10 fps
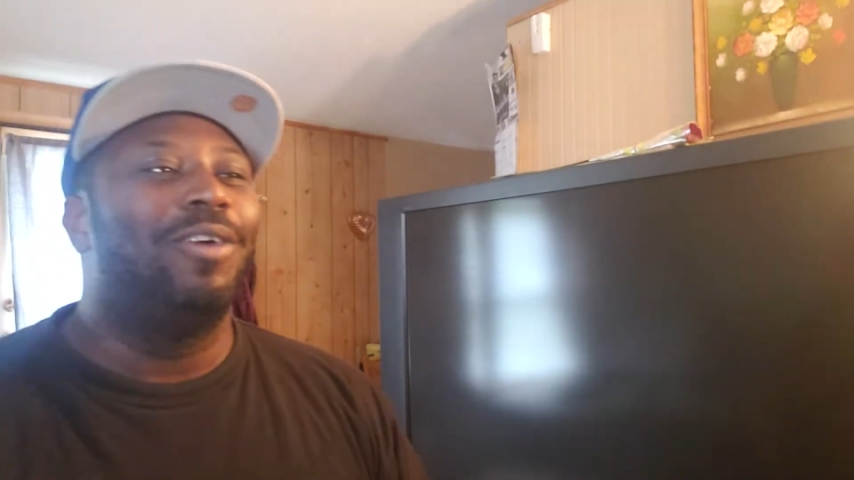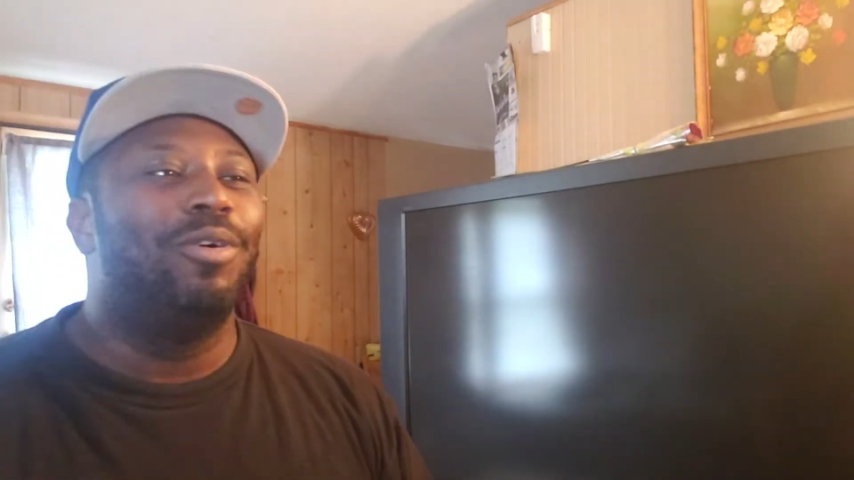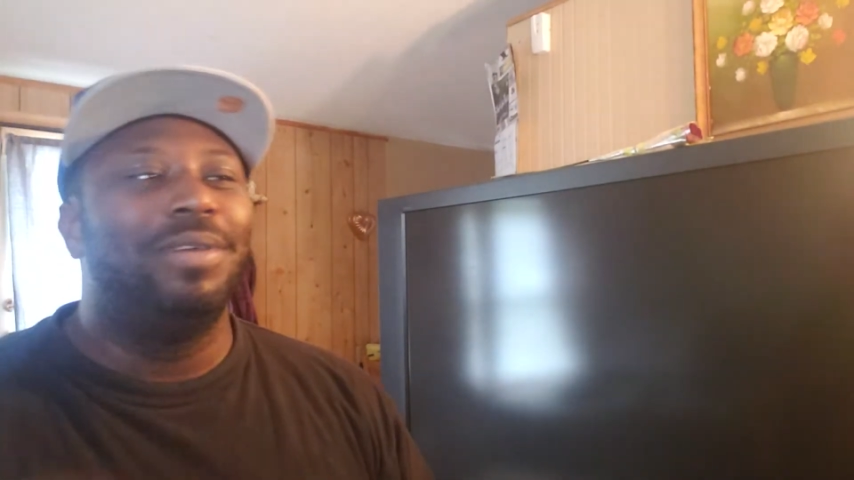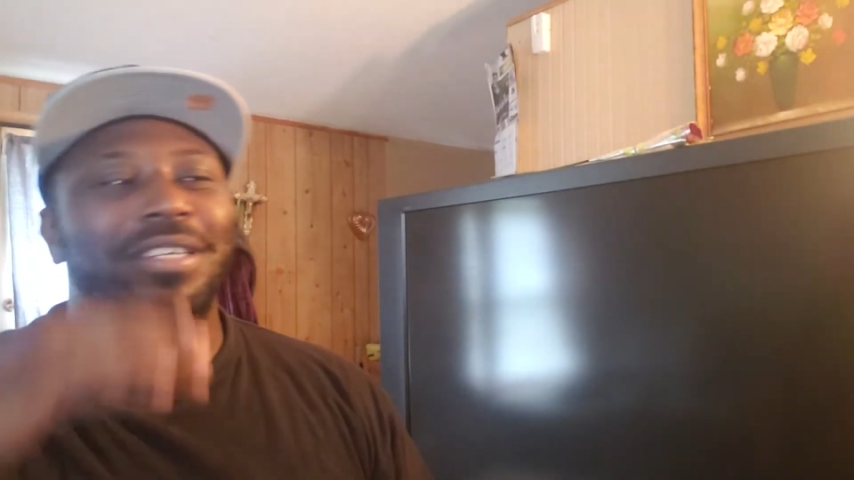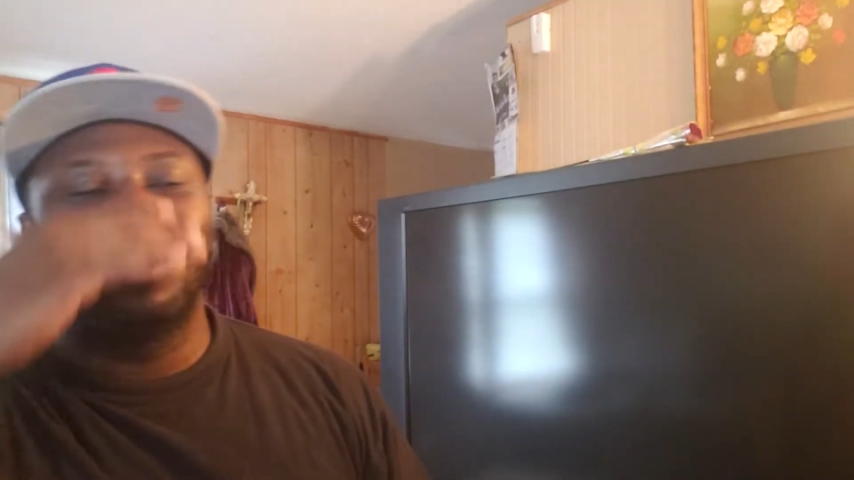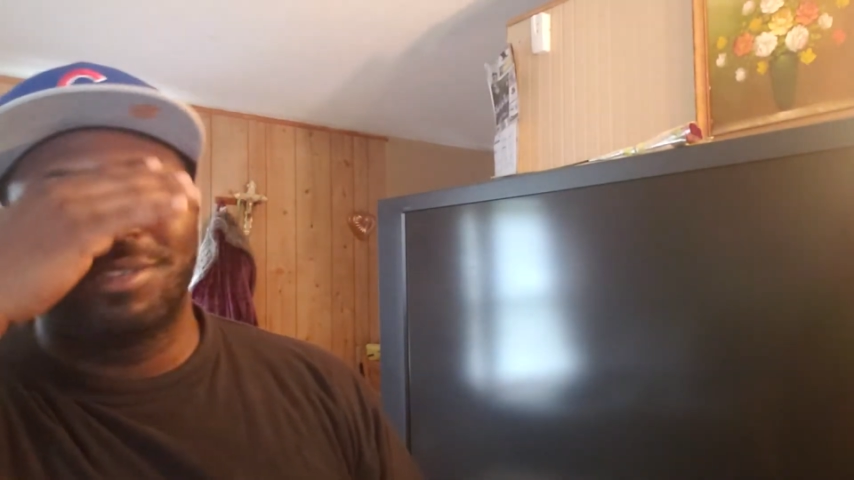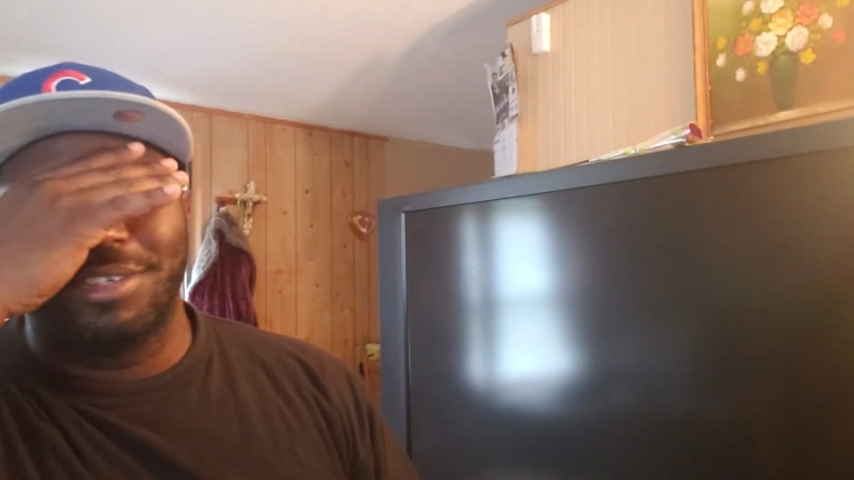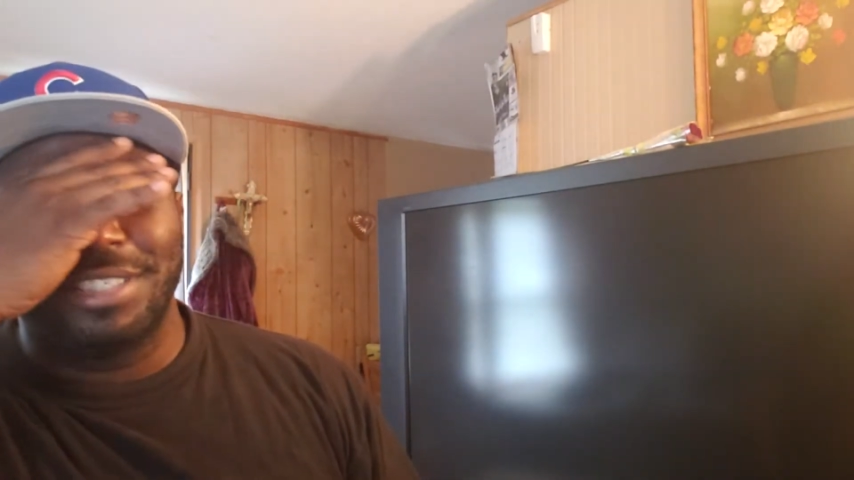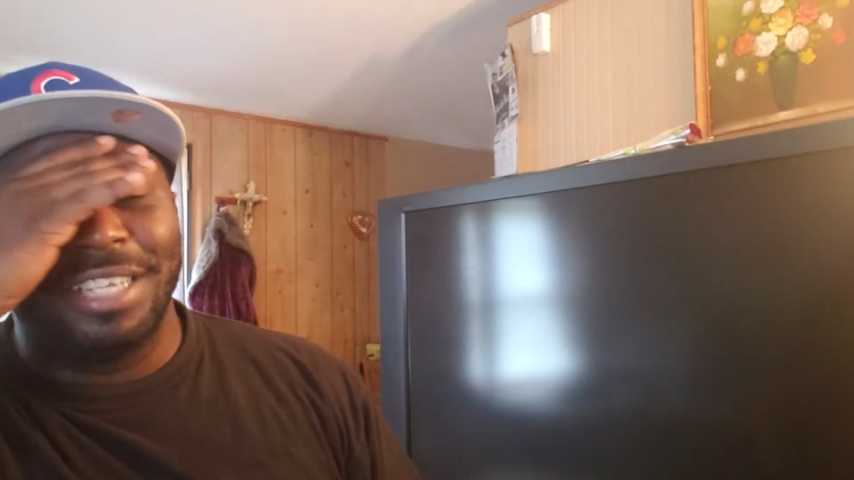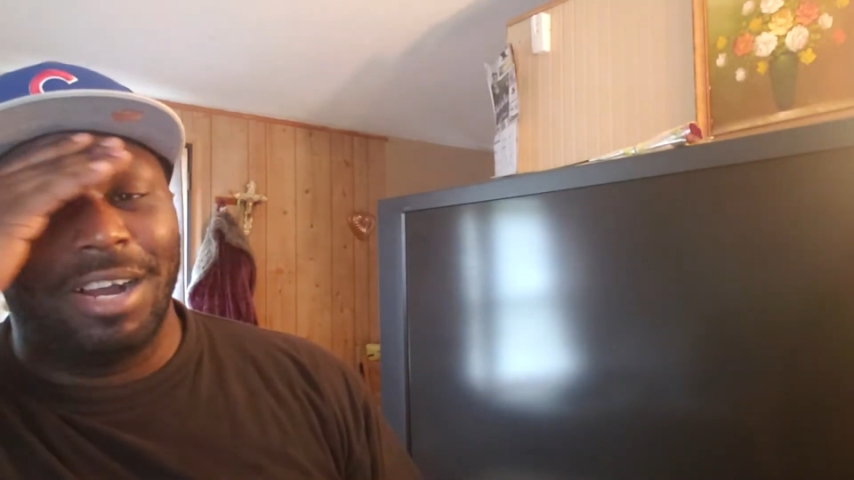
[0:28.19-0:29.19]
will be in the
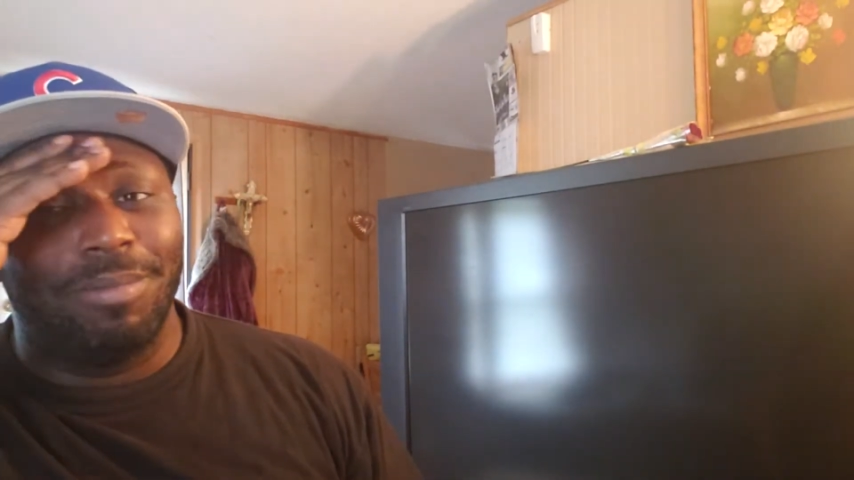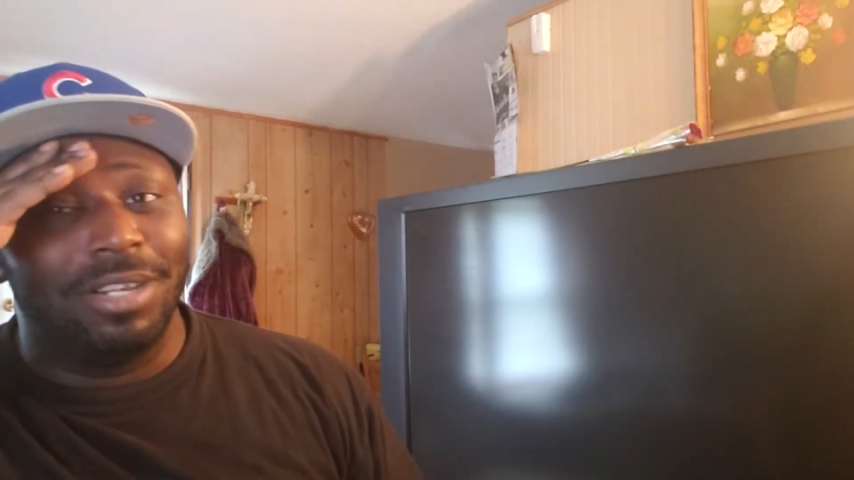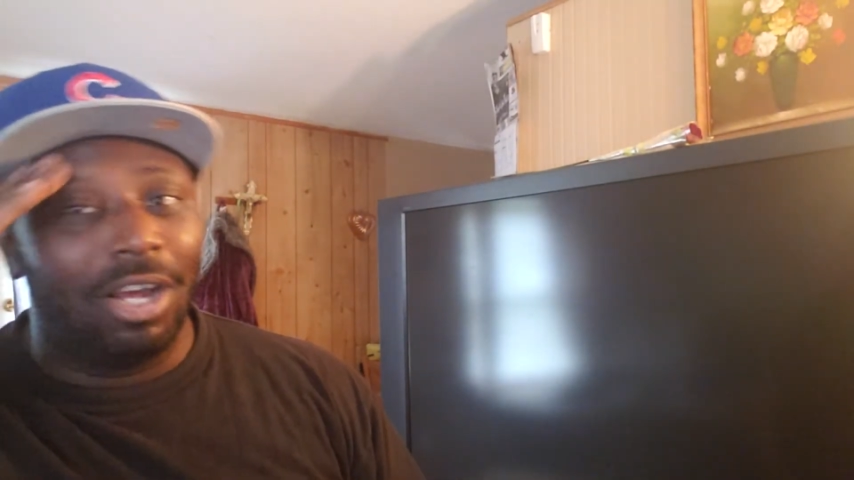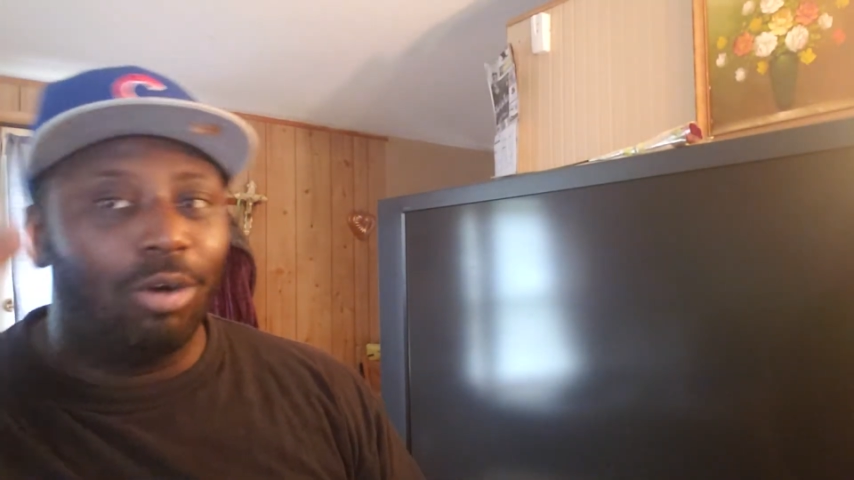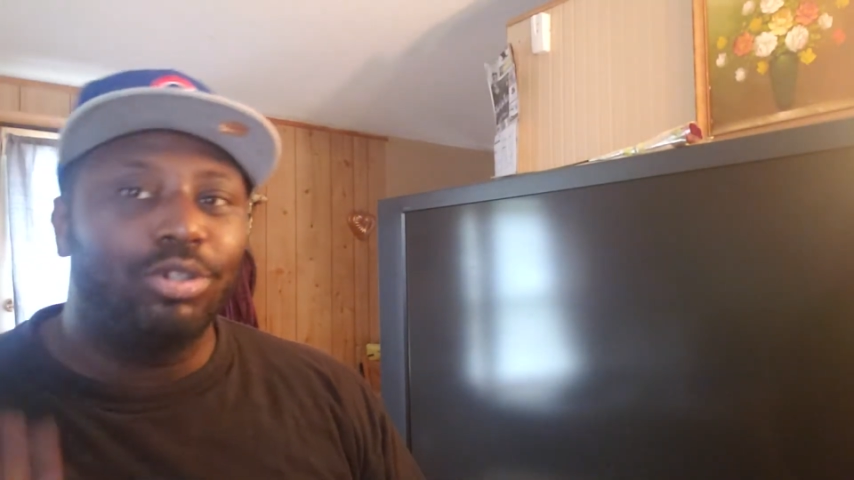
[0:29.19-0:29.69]
description down below,